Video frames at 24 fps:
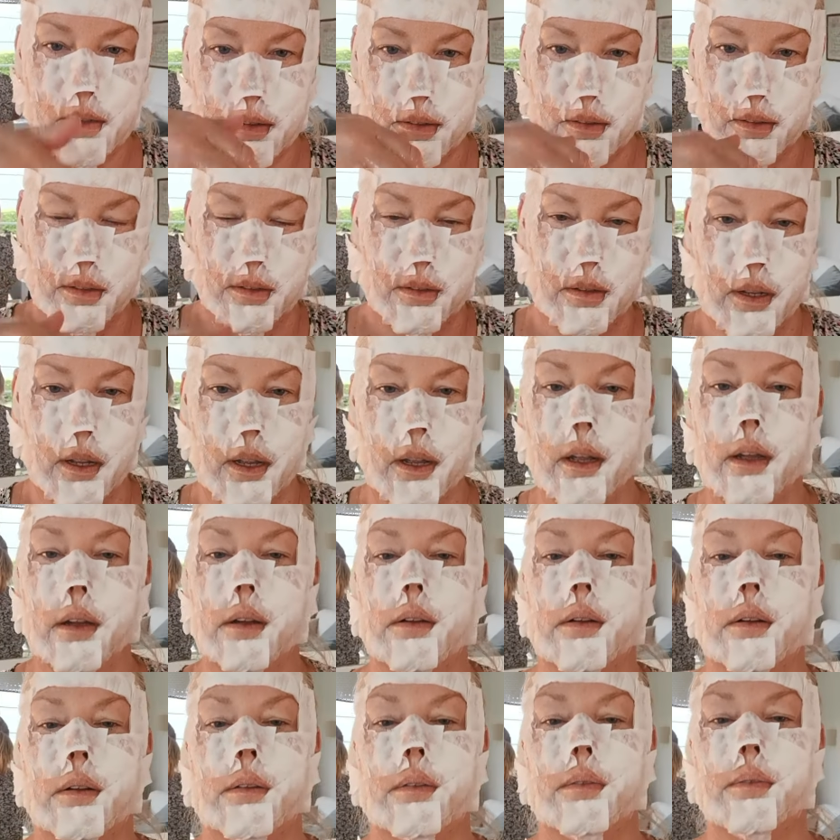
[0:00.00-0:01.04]
So
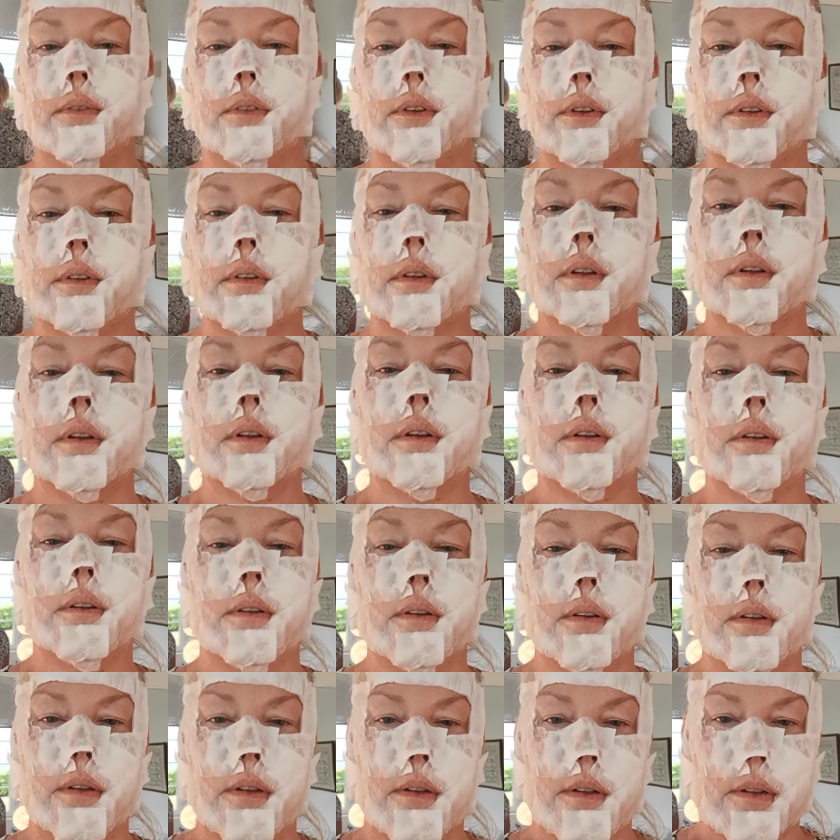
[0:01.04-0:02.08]
now I'm just going to
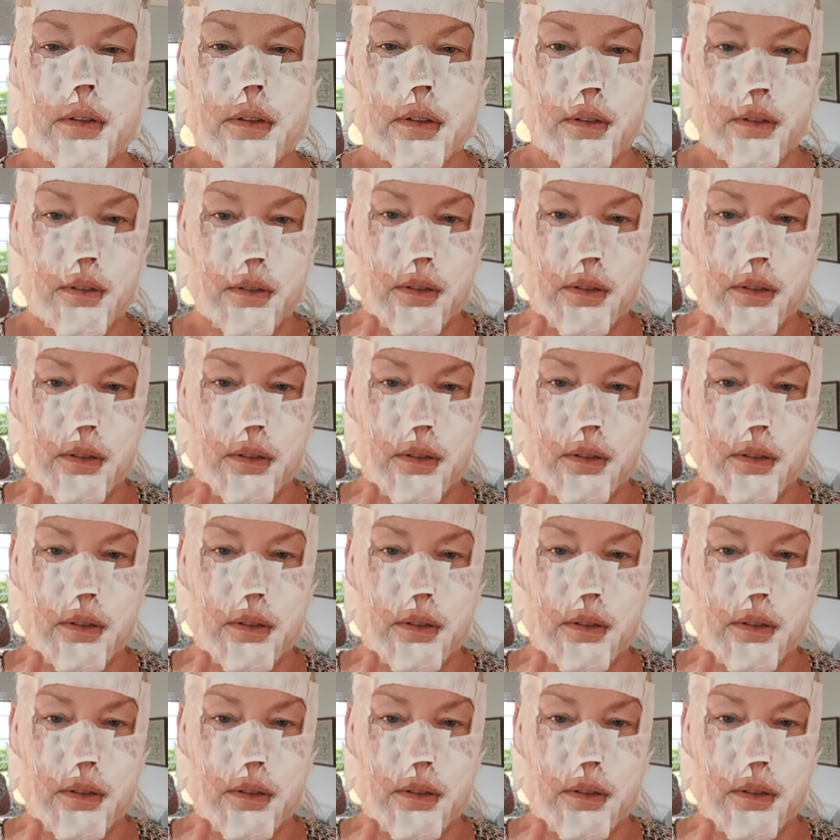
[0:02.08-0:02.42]
do